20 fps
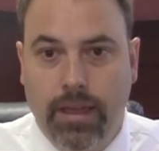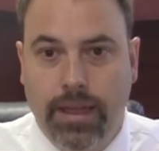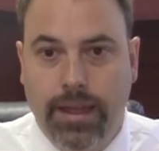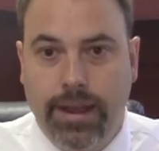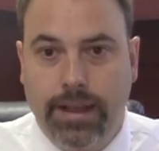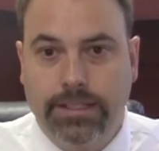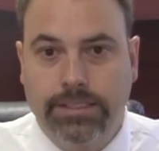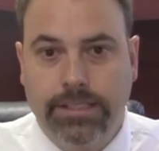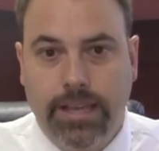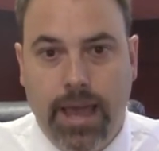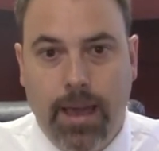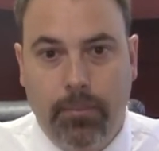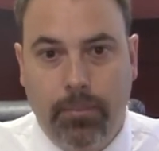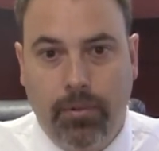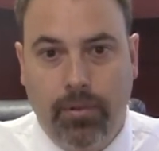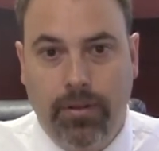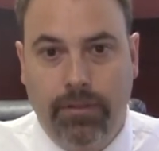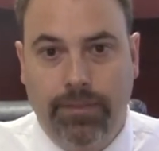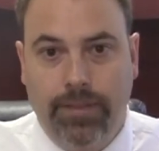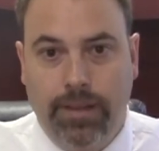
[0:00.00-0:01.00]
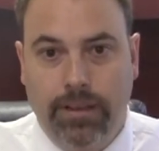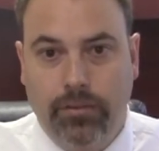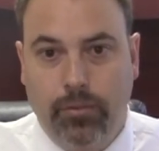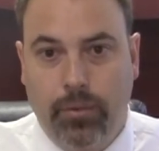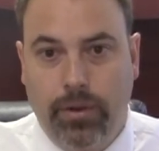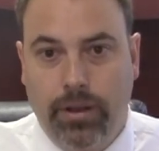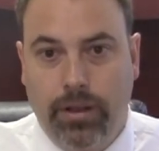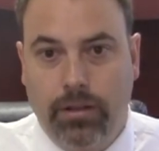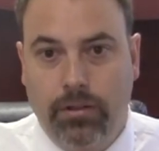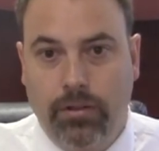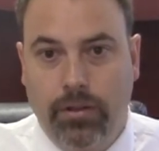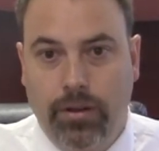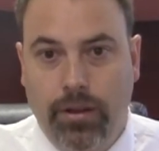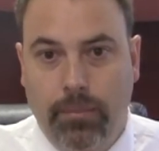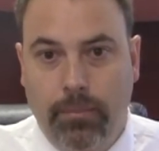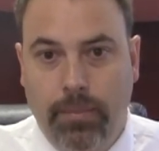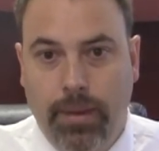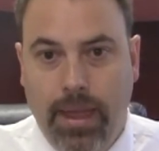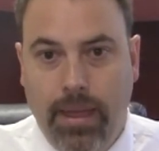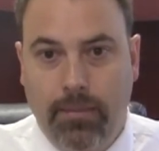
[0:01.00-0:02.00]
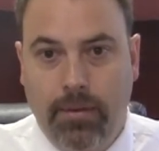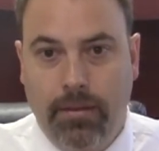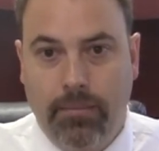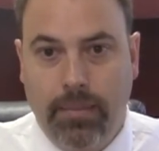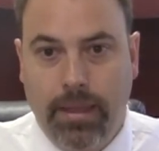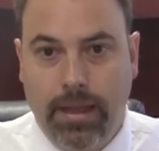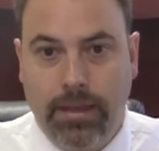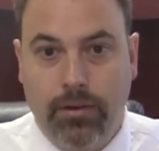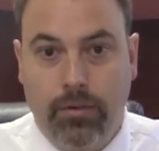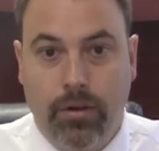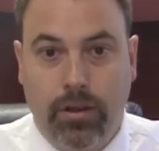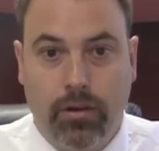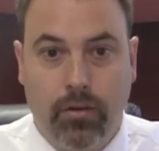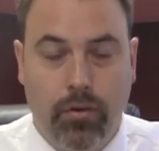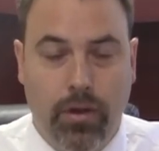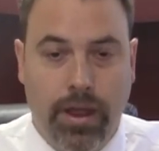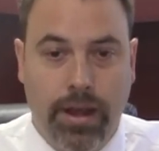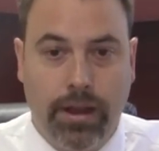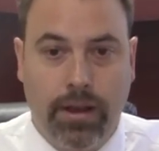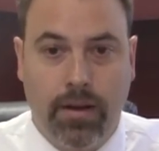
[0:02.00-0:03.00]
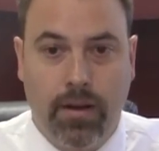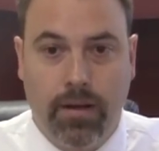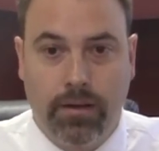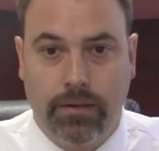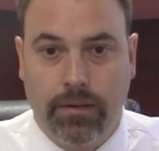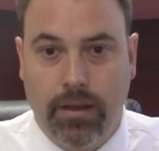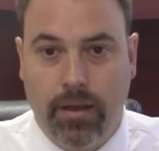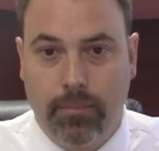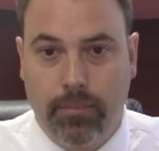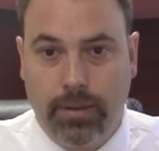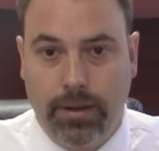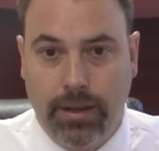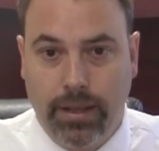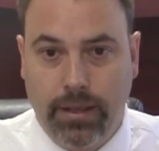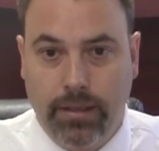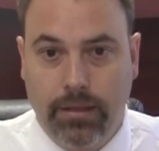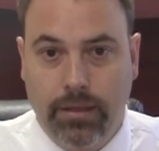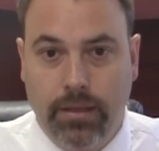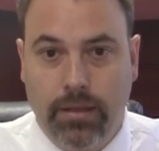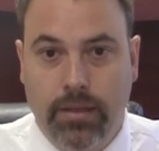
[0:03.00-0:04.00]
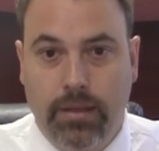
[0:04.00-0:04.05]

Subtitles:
An example of this would include a payment made to a credit card company.